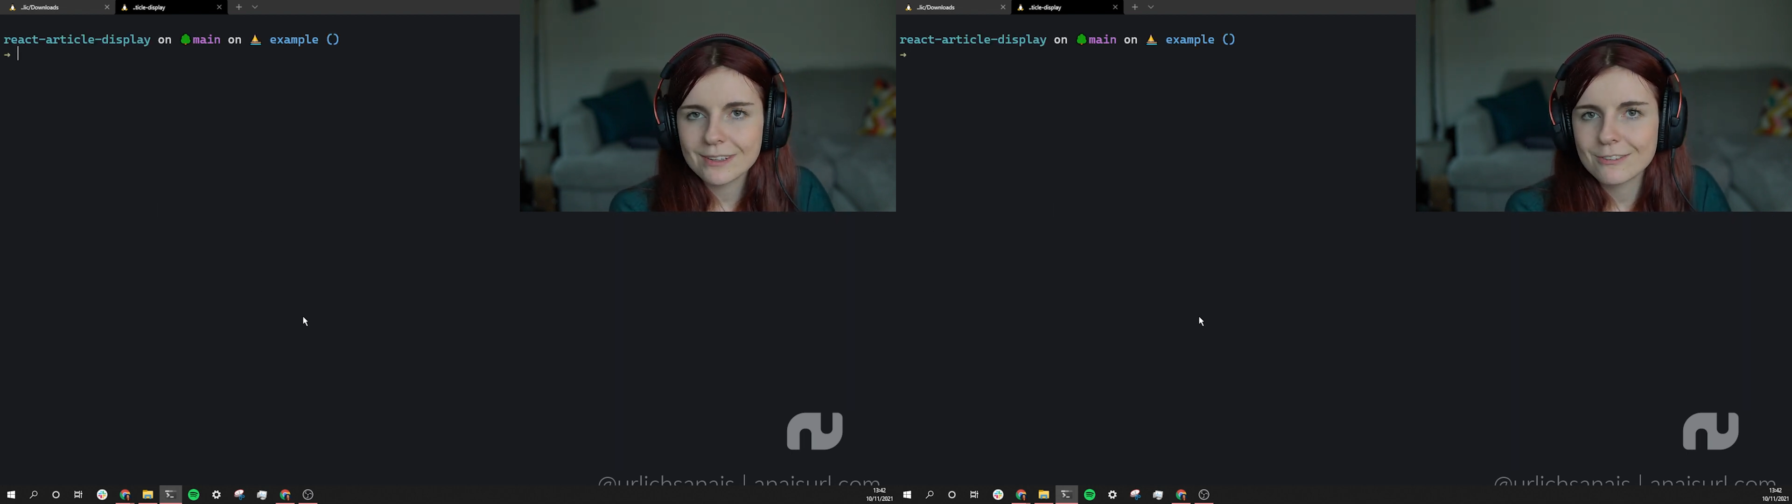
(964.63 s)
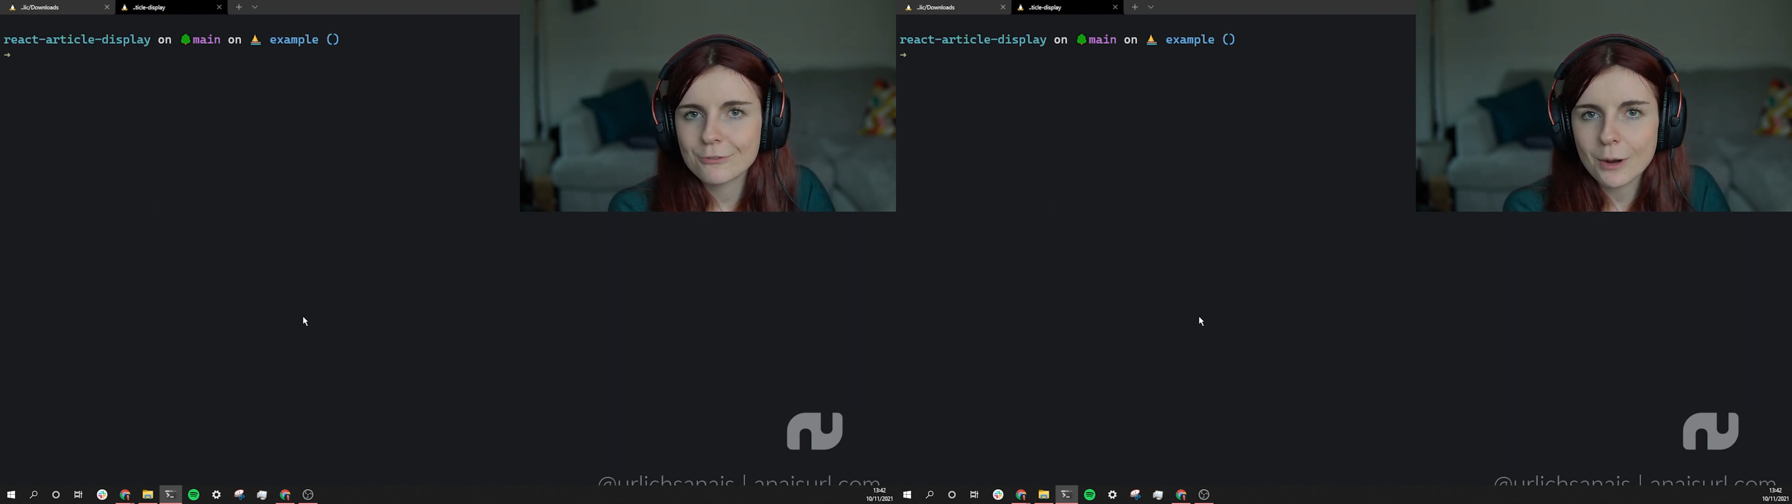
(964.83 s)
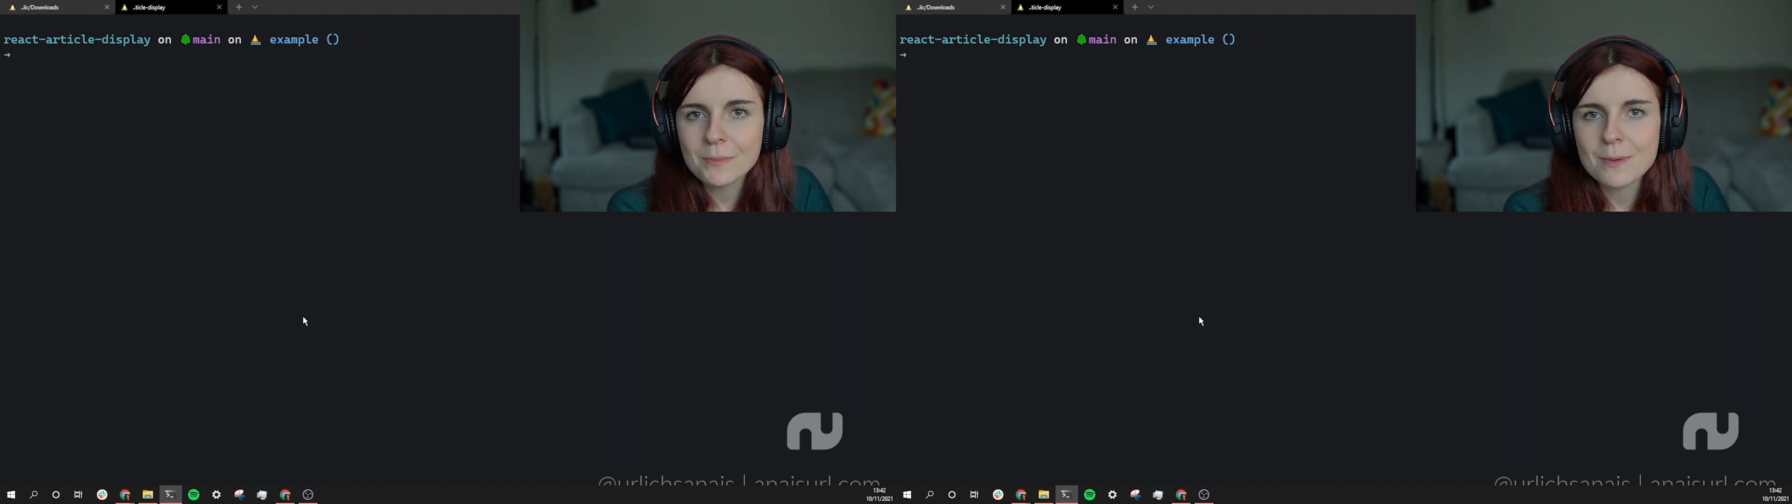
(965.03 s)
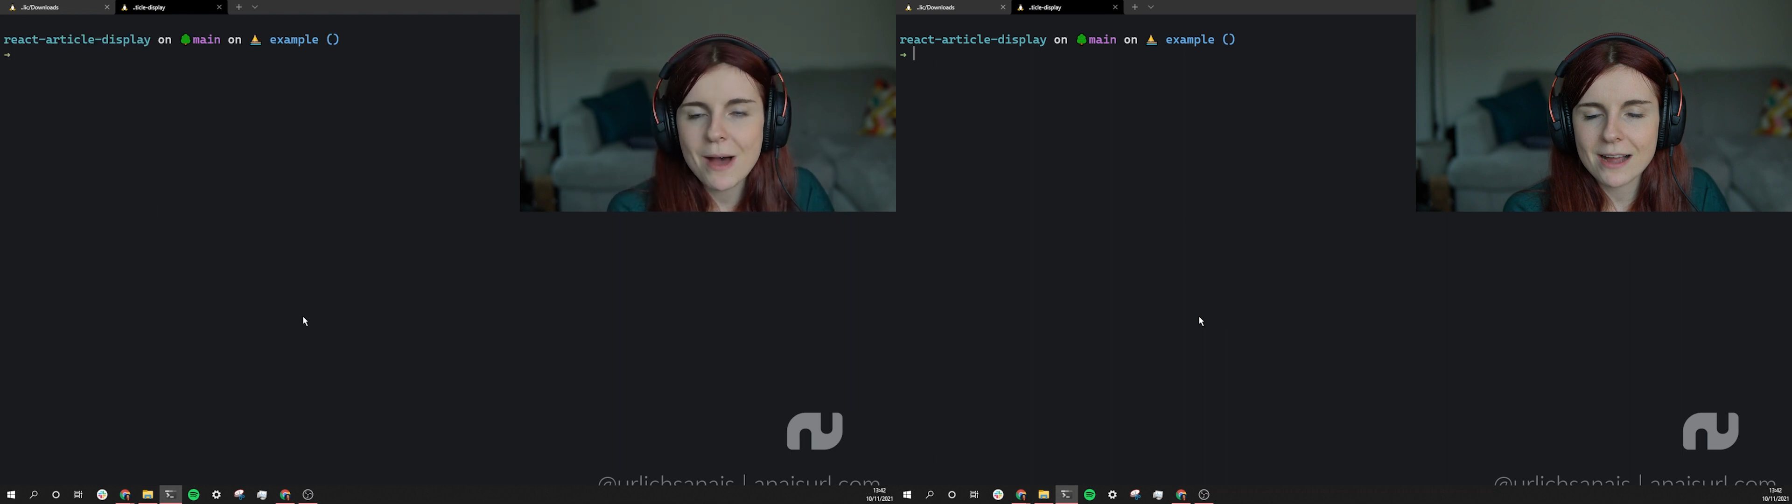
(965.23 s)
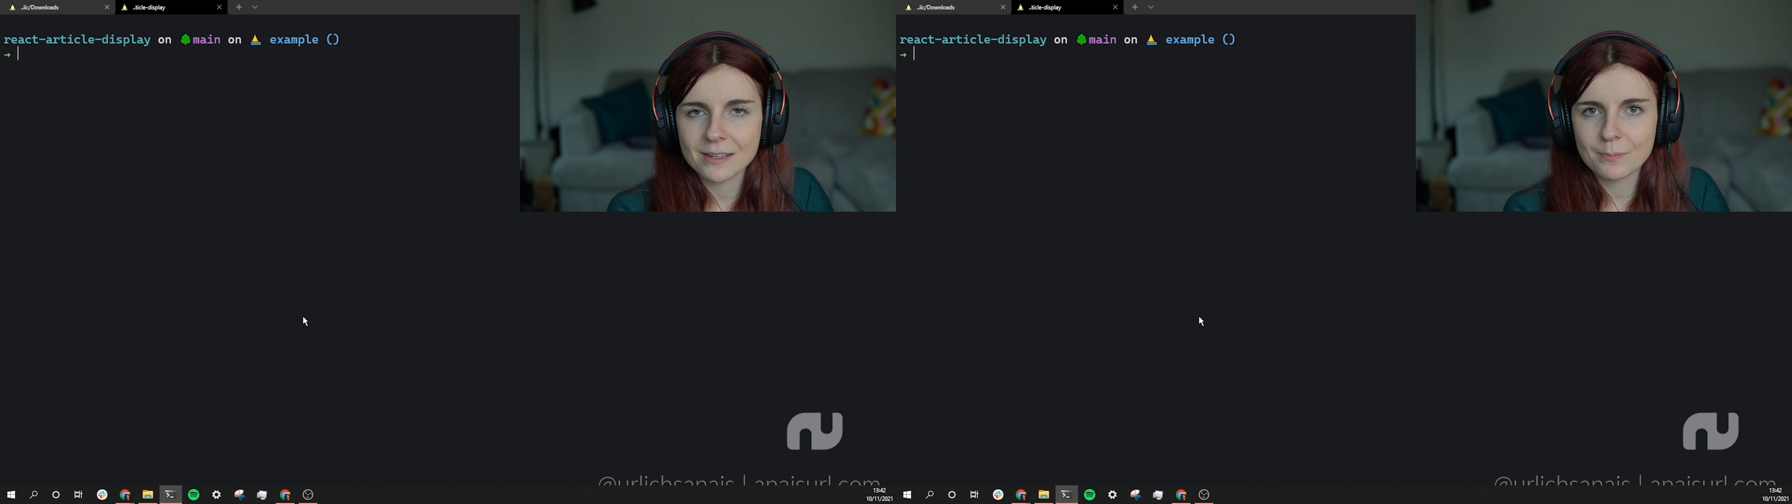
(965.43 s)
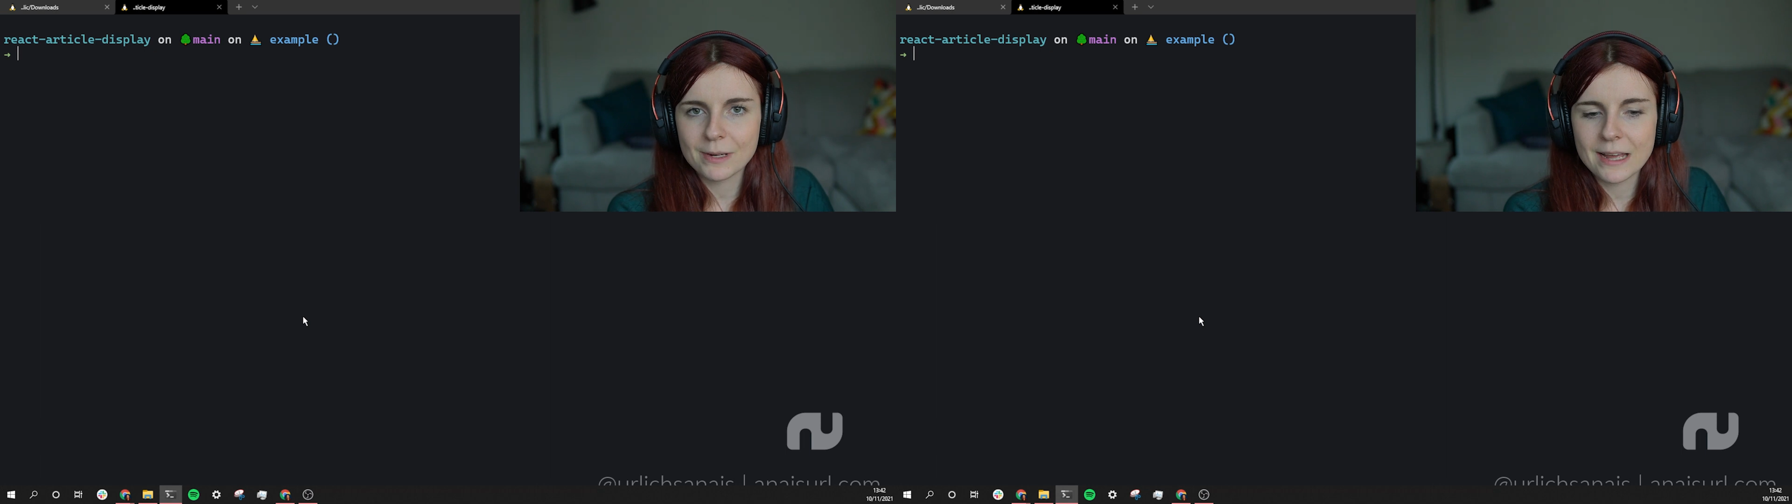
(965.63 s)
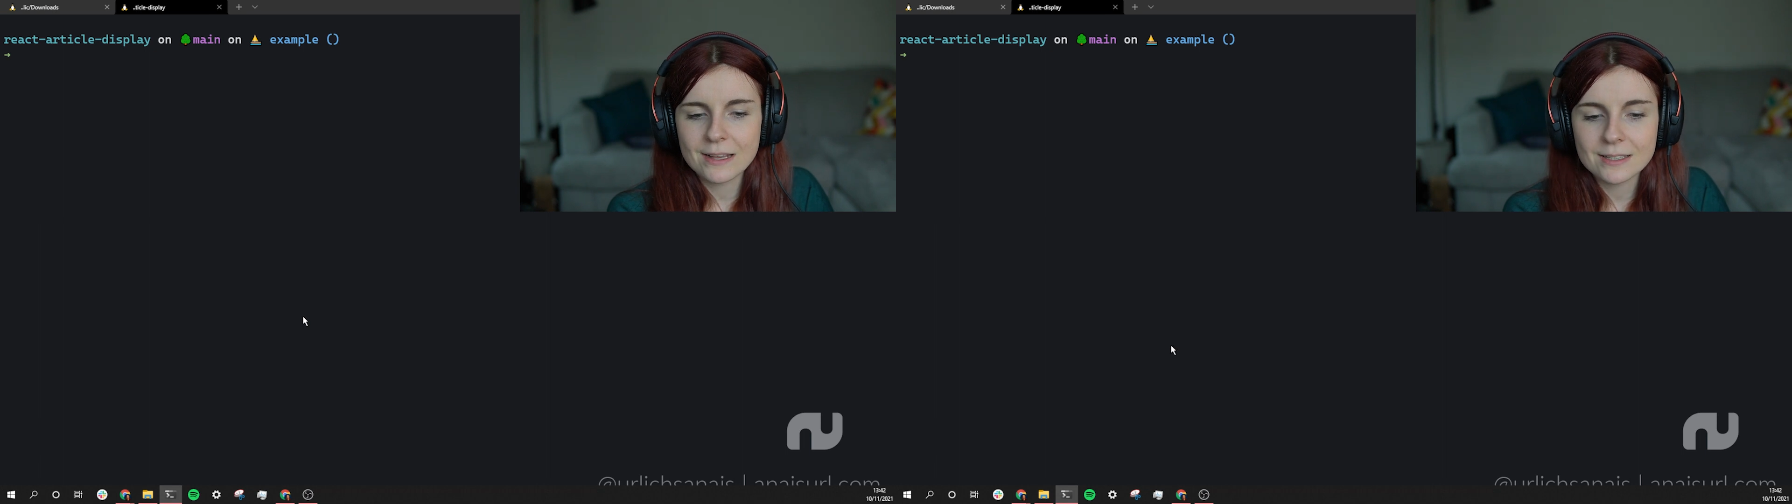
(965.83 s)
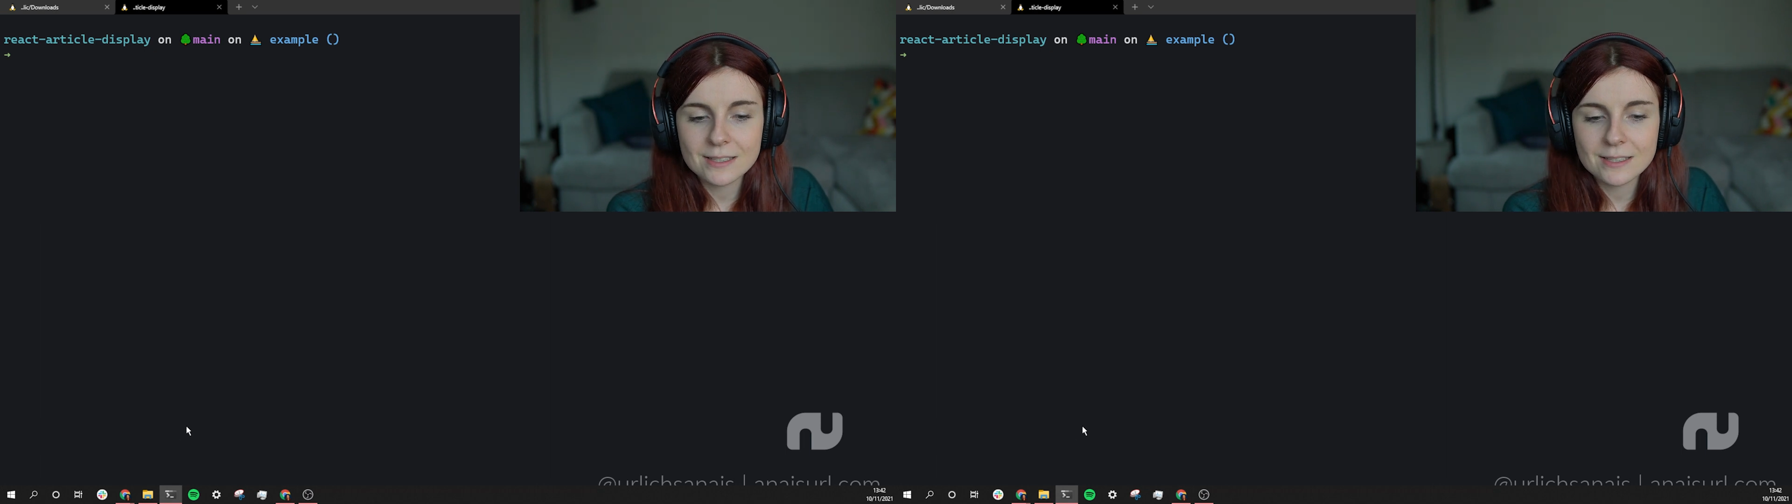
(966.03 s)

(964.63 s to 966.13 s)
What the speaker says: from the marketplace.